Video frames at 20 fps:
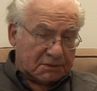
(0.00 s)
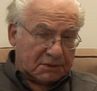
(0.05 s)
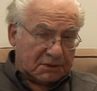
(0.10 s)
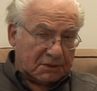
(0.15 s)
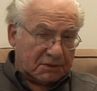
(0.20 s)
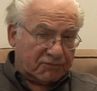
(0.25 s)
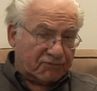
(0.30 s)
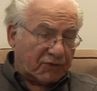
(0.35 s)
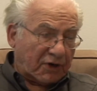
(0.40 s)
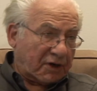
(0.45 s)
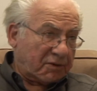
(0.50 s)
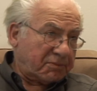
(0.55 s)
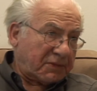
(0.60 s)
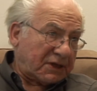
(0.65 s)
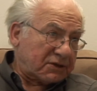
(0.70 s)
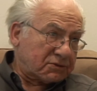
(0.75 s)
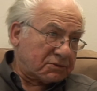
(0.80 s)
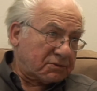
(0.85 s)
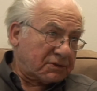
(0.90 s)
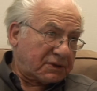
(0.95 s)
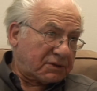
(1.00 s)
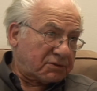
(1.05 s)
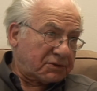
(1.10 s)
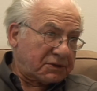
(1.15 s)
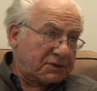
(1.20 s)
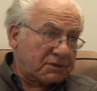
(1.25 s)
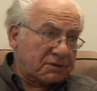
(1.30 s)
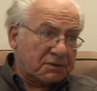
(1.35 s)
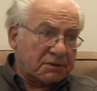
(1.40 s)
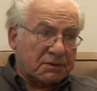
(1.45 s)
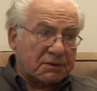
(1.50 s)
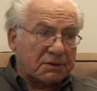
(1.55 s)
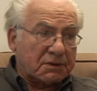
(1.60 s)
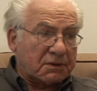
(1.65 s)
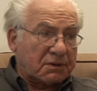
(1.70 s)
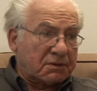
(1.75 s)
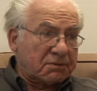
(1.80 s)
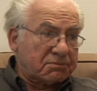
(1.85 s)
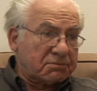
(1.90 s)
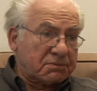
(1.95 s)
the environmental area
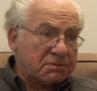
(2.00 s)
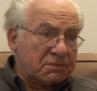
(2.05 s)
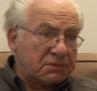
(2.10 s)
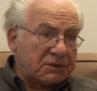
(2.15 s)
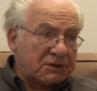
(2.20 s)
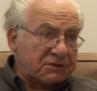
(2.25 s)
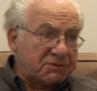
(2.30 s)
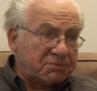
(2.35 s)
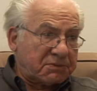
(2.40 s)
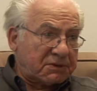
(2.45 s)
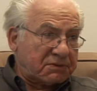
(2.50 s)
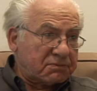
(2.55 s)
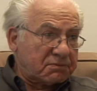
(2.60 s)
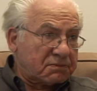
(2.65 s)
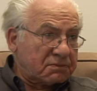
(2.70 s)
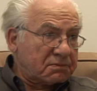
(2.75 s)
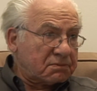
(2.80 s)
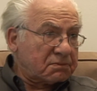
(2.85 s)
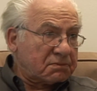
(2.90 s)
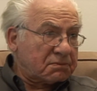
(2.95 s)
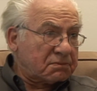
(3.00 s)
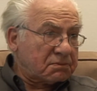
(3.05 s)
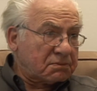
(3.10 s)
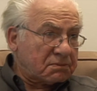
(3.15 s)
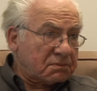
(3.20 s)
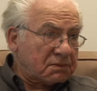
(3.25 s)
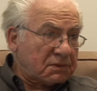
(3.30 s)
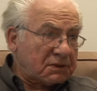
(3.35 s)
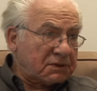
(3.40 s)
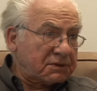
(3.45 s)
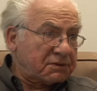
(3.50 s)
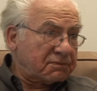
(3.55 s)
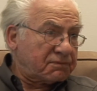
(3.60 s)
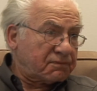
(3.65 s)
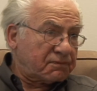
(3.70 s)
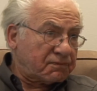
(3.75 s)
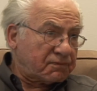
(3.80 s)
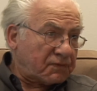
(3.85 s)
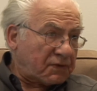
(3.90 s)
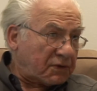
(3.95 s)
um, has been really
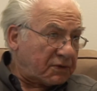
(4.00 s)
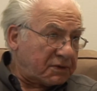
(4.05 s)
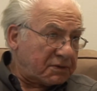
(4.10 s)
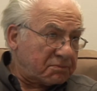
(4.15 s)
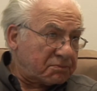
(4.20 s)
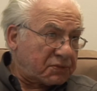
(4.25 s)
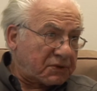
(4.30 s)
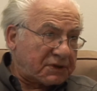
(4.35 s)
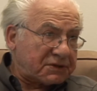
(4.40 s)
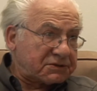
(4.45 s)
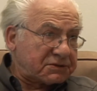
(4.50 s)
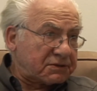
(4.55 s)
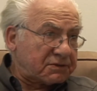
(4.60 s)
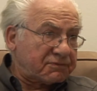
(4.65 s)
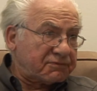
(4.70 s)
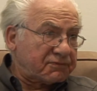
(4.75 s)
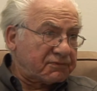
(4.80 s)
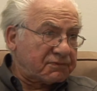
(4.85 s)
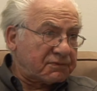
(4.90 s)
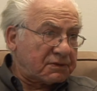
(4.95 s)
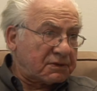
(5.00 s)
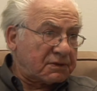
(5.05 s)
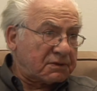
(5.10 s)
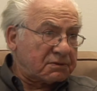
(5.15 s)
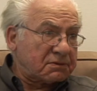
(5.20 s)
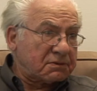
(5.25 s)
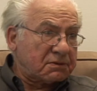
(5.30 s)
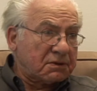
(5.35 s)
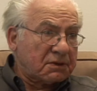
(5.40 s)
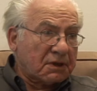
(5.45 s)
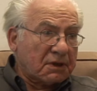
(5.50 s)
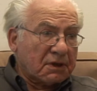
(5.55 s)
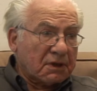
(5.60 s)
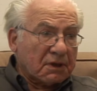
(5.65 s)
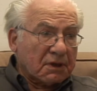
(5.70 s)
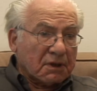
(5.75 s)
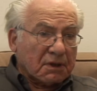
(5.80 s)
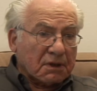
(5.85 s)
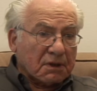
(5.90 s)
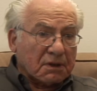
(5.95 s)
very impressive, mm and
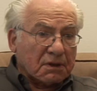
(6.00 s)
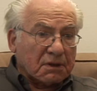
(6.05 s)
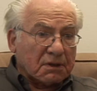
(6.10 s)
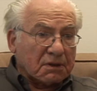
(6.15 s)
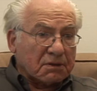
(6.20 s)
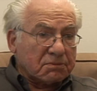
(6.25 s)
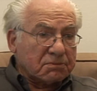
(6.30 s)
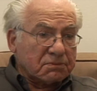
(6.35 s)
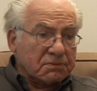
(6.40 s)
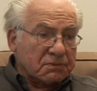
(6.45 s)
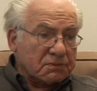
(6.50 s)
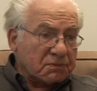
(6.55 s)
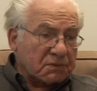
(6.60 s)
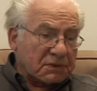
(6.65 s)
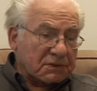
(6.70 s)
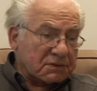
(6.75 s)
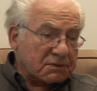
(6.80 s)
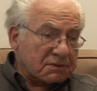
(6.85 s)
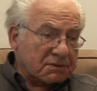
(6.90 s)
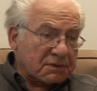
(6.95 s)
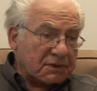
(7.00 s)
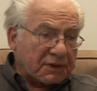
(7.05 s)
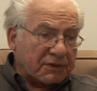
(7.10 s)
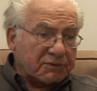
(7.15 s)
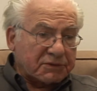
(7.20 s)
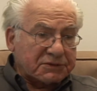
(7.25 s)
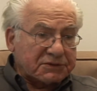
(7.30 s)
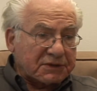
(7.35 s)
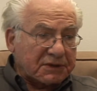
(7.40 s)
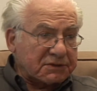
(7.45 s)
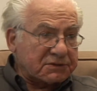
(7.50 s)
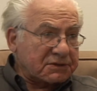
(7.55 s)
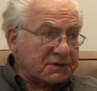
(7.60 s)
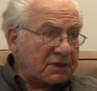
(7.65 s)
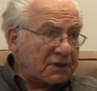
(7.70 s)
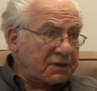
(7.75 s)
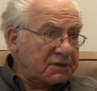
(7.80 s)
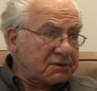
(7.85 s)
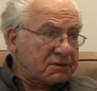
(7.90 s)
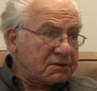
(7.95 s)
um, Larry
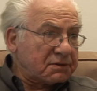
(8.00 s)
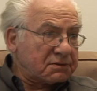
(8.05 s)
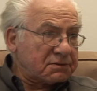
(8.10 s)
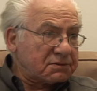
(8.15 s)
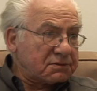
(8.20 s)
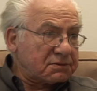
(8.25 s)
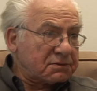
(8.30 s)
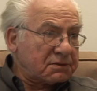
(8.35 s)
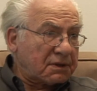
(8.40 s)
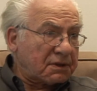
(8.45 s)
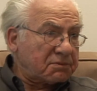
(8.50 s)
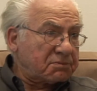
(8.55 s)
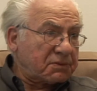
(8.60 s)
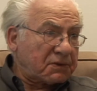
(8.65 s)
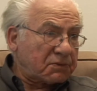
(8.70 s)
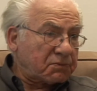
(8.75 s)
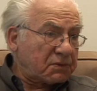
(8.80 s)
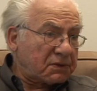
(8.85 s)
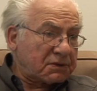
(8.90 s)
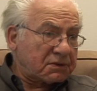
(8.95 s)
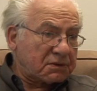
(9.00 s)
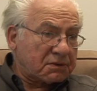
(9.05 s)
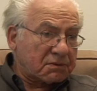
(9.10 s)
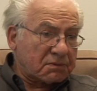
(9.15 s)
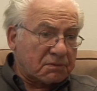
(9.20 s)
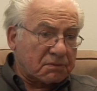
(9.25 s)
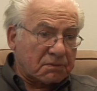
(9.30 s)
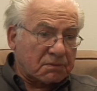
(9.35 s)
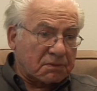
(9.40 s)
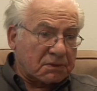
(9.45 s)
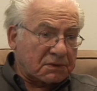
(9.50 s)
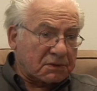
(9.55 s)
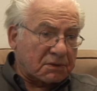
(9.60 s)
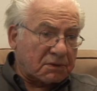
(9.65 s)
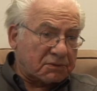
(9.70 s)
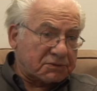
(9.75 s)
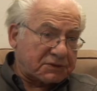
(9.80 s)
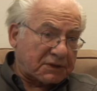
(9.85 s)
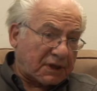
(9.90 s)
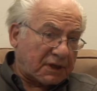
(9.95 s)
Susskind has done, but what what
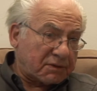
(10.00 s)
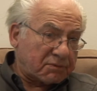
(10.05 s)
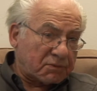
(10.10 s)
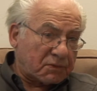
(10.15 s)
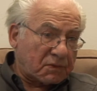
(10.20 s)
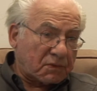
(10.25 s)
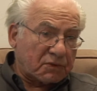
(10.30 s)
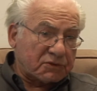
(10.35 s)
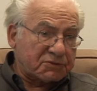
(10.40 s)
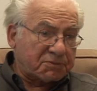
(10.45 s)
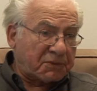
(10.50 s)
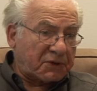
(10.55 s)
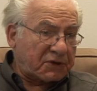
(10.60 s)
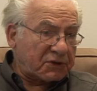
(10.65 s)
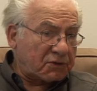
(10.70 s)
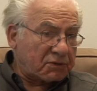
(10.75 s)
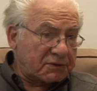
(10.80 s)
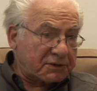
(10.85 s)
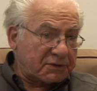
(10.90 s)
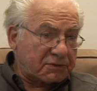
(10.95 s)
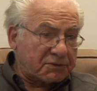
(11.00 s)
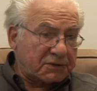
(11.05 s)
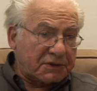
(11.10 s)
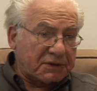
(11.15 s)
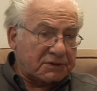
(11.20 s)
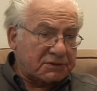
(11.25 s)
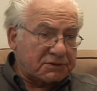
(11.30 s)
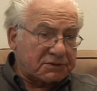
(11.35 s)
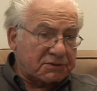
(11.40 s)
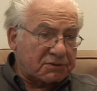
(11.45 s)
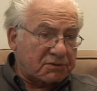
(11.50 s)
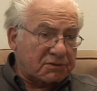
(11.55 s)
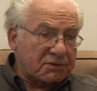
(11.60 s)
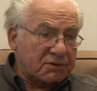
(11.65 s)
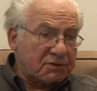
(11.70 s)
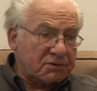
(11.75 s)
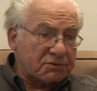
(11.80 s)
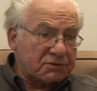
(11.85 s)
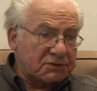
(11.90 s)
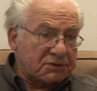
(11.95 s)
goes on, Rosemary O'Leary at
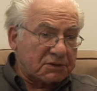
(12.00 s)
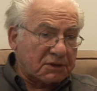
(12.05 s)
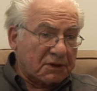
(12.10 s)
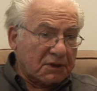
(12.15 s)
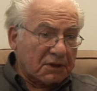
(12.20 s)
Syracuse